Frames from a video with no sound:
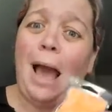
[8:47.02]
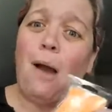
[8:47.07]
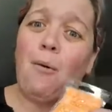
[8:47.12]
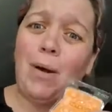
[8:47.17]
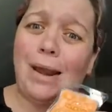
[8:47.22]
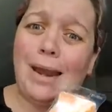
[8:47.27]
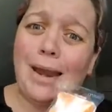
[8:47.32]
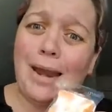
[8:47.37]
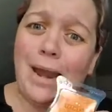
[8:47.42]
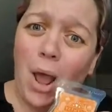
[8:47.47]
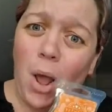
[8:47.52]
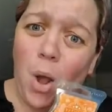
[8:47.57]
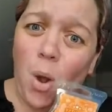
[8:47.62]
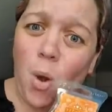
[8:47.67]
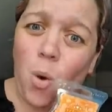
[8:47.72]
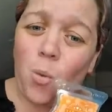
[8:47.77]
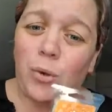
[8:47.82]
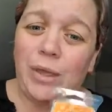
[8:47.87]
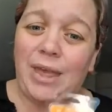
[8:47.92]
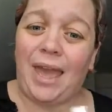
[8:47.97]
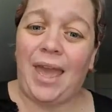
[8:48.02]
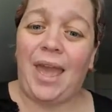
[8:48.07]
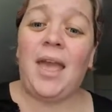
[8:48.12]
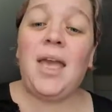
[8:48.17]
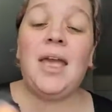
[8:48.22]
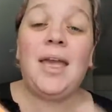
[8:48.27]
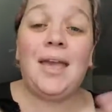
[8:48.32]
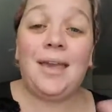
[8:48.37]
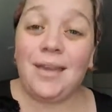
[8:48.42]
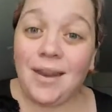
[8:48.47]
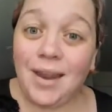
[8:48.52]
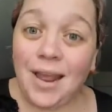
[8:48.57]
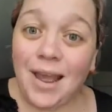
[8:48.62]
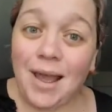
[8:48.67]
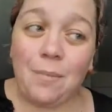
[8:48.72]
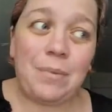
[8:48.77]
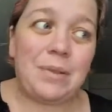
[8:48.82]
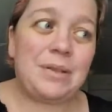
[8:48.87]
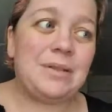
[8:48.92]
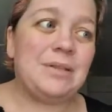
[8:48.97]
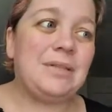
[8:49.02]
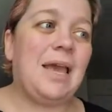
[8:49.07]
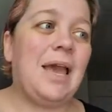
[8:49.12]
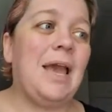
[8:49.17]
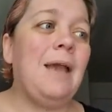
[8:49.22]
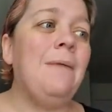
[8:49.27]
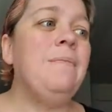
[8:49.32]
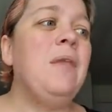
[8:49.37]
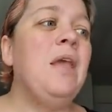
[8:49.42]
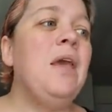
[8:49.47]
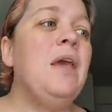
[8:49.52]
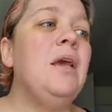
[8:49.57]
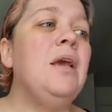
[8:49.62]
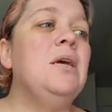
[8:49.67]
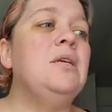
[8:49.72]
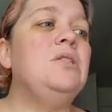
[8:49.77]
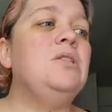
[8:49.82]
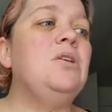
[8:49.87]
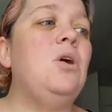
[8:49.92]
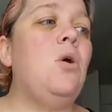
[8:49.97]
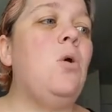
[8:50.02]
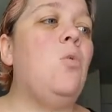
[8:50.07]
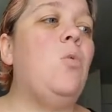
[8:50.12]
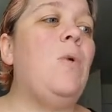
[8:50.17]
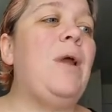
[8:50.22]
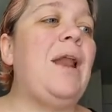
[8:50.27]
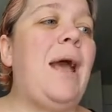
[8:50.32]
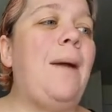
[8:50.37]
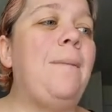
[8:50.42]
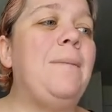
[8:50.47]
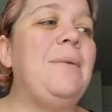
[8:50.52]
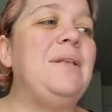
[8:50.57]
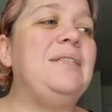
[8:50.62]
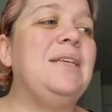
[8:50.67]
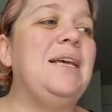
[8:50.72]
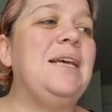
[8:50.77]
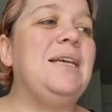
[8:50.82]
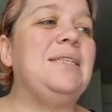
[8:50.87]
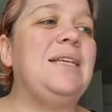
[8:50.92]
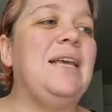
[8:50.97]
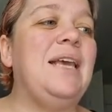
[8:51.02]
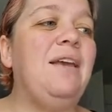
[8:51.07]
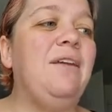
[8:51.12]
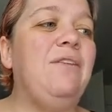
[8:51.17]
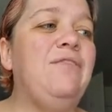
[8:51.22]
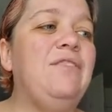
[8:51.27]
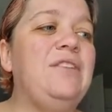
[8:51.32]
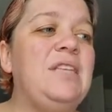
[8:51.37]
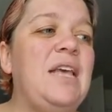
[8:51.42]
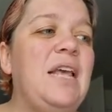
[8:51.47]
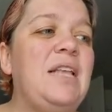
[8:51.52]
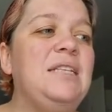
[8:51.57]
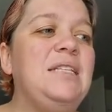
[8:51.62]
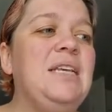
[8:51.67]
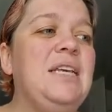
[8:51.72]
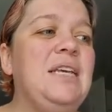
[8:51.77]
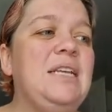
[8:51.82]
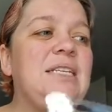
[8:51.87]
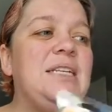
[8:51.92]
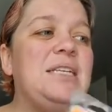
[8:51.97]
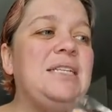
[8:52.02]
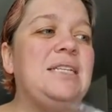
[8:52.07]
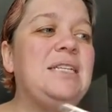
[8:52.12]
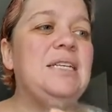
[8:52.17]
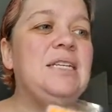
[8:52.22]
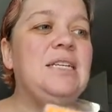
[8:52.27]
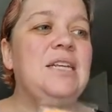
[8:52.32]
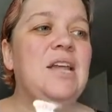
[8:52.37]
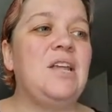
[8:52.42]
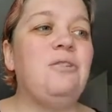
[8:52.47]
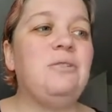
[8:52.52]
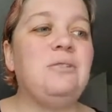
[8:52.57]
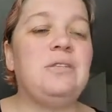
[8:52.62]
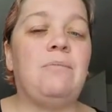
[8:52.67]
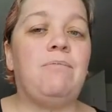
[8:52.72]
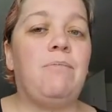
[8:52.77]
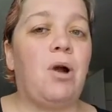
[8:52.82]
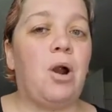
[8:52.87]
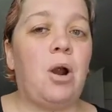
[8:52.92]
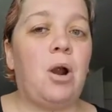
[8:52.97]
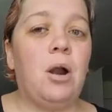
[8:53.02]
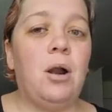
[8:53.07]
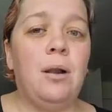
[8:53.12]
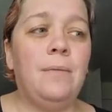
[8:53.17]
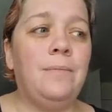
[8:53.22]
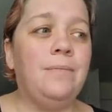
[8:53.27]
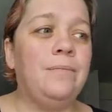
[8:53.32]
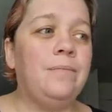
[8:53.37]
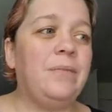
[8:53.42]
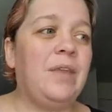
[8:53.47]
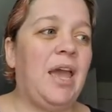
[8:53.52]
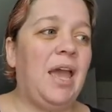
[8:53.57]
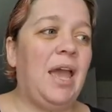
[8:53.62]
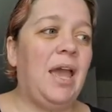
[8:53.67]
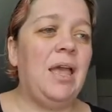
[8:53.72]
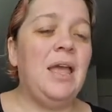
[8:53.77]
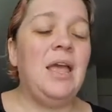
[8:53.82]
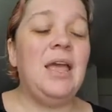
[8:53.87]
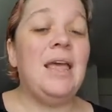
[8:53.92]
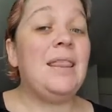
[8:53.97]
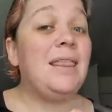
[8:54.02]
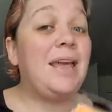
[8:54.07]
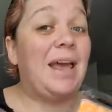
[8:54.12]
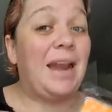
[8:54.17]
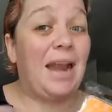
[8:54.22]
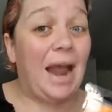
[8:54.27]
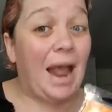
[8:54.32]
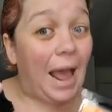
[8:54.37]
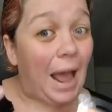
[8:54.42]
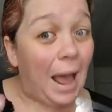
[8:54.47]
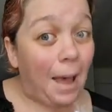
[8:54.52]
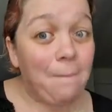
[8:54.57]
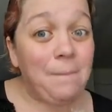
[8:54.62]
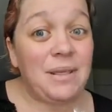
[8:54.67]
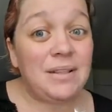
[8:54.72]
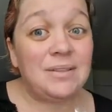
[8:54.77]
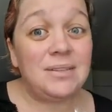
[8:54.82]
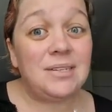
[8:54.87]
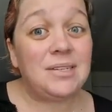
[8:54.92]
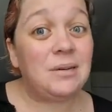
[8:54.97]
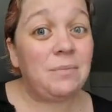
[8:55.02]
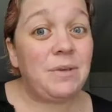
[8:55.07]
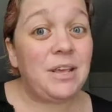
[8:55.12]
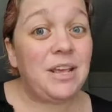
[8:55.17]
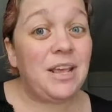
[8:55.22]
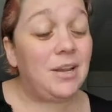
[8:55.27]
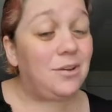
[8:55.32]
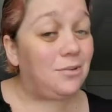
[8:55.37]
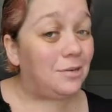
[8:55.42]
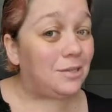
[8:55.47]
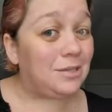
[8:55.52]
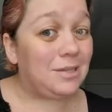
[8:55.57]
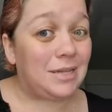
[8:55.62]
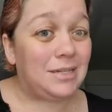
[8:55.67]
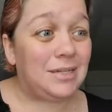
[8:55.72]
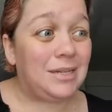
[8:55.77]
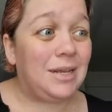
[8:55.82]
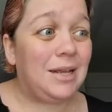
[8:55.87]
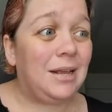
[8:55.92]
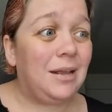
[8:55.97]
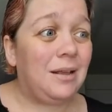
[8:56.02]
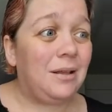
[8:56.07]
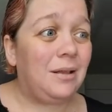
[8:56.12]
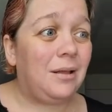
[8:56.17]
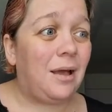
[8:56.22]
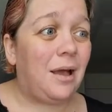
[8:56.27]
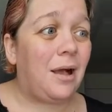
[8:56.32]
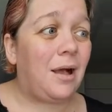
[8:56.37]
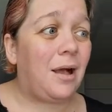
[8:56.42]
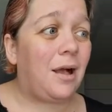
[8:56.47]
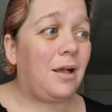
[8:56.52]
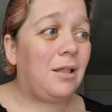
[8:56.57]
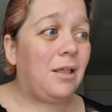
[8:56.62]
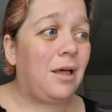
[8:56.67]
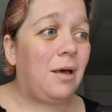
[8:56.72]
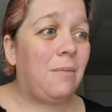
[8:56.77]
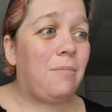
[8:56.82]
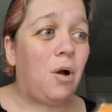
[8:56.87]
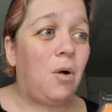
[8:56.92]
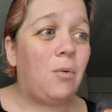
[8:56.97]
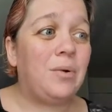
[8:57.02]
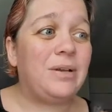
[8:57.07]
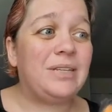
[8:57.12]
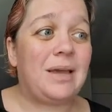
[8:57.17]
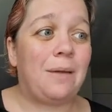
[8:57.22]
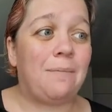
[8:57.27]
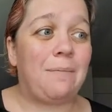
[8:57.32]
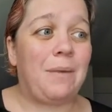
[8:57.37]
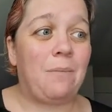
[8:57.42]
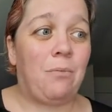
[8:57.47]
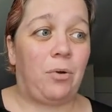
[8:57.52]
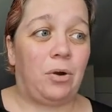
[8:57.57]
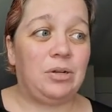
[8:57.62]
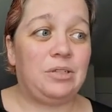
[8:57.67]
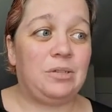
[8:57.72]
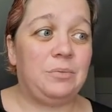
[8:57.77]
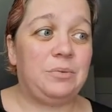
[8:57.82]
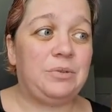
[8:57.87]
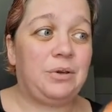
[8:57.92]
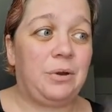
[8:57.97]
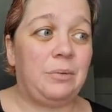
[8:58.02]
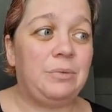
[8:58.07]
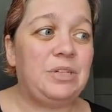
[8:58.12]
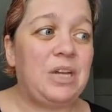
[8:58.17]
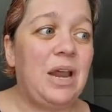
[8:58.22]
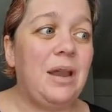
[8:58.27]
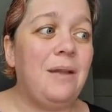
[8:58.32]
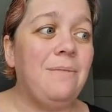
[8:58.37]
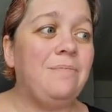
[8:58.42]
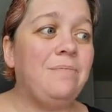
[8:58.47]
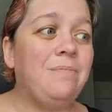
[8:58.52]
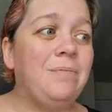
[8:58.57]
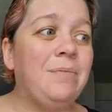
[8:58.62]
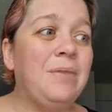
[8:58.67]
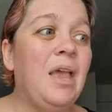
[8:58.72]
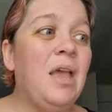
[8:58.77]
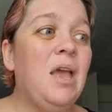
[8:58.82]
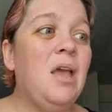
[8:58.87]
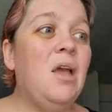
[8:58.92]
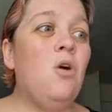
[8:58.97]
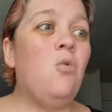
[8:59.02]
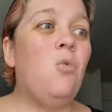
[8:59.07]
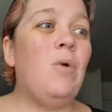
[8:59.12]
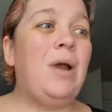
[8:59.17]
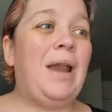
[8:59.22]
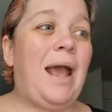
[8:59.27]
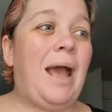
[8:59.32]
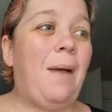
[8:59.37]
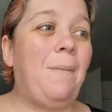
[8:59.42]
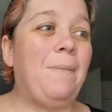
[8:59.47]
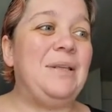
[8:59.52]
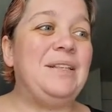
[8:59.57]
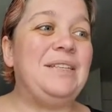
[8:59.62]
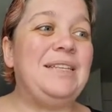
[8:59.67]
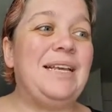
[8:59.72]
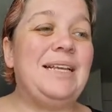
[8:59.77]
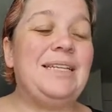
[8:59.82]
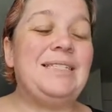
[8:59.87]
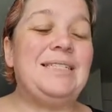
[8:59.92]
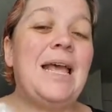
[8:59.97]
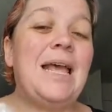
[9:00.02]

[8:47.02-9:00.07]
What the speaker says: want to know, okay? It happens, okay? So what happens is if Scentsy discontinues a bar, okay, that happens to be in your Scentsy Club Always Get My Bar subscription, what happens is